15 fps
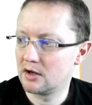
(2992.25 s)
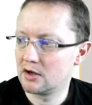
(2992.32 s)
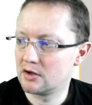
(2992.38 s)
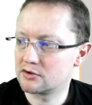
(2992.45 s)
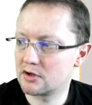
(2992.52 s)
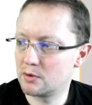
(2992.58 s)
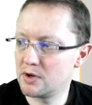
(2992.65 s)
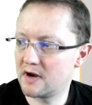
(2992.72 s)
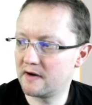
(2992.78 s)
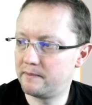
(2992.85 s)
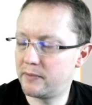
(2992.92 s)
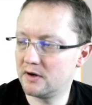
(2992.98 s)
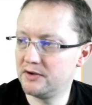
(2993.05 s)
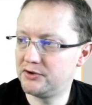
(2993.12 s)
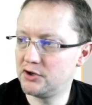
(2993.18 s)
So we have
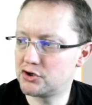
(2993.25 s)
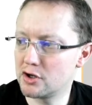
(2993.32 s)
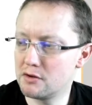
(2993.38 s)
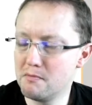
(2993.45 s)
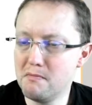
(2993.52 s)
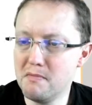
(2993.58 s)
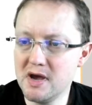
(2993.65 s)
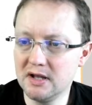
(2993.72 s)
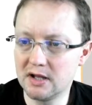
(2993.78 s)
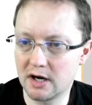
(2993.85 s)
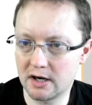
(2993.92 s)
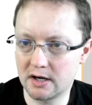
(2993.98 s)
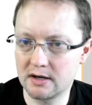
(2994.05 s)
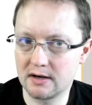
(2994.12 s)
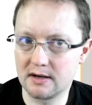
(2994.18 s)
politician
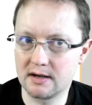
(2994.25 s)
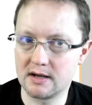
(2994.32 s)
Miller